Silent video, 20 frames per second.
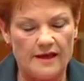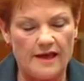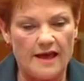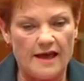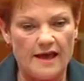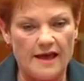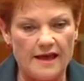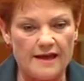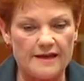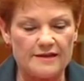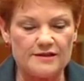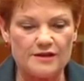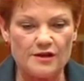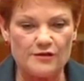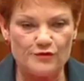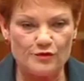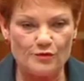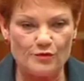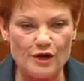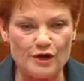And
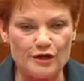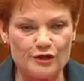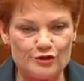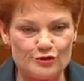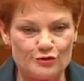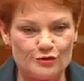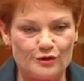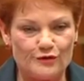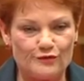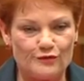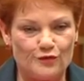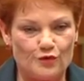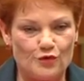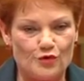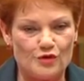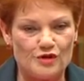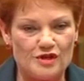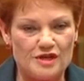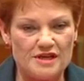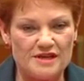if you only do it at
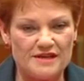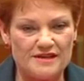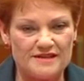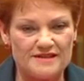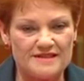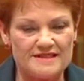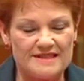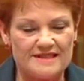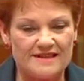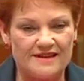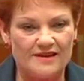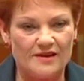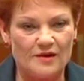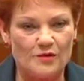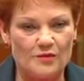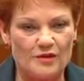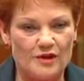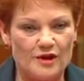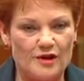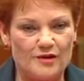4 years,
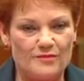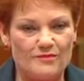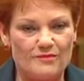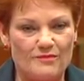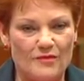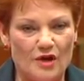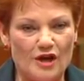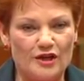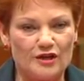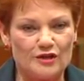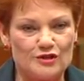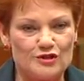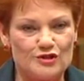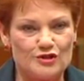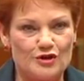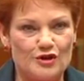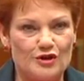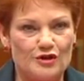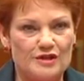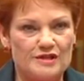then my
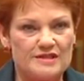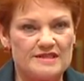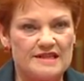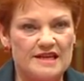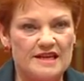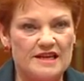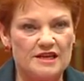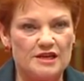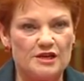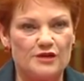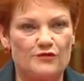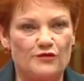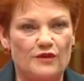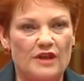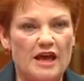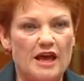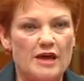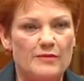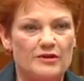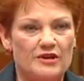concern is if
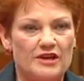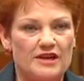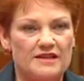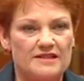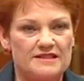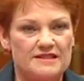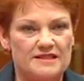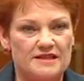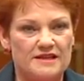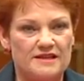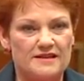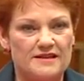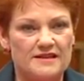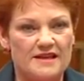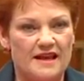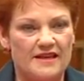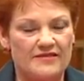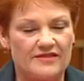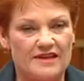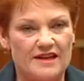Labor gets in
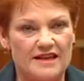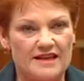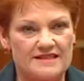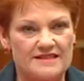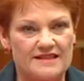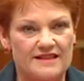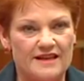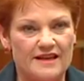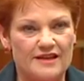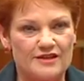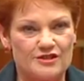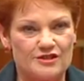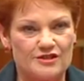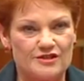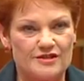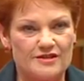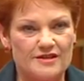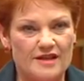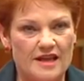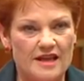at the next
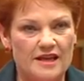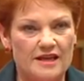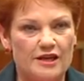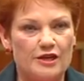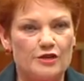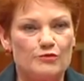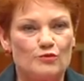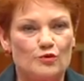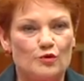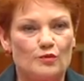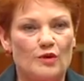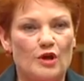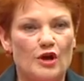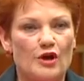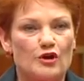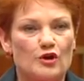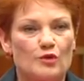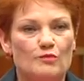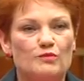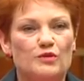election, it will blow
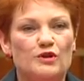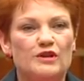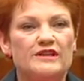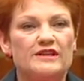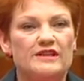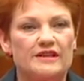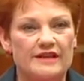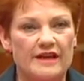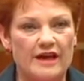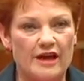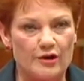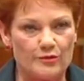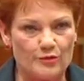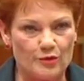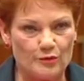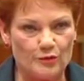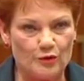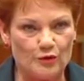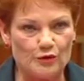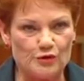completely out of
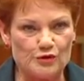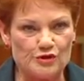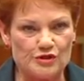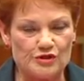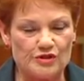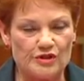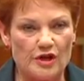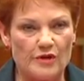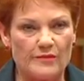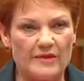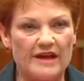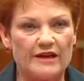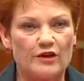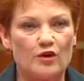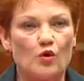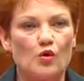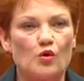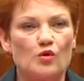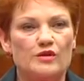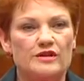proportion. They'll make
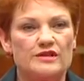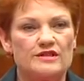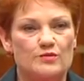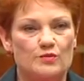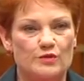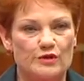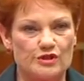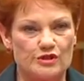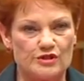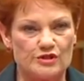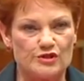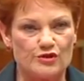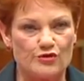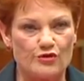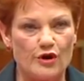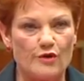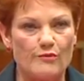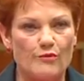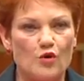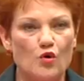all these wishes,
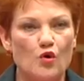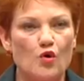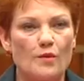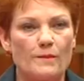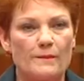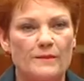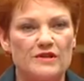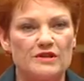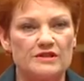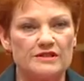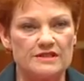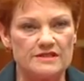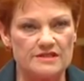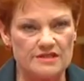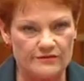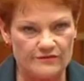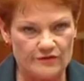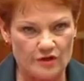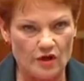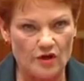throw more billions
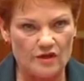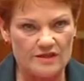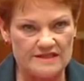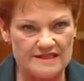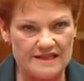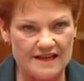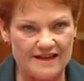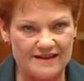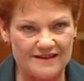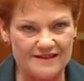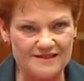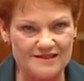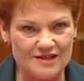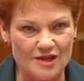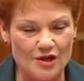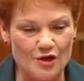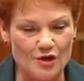of dollars at it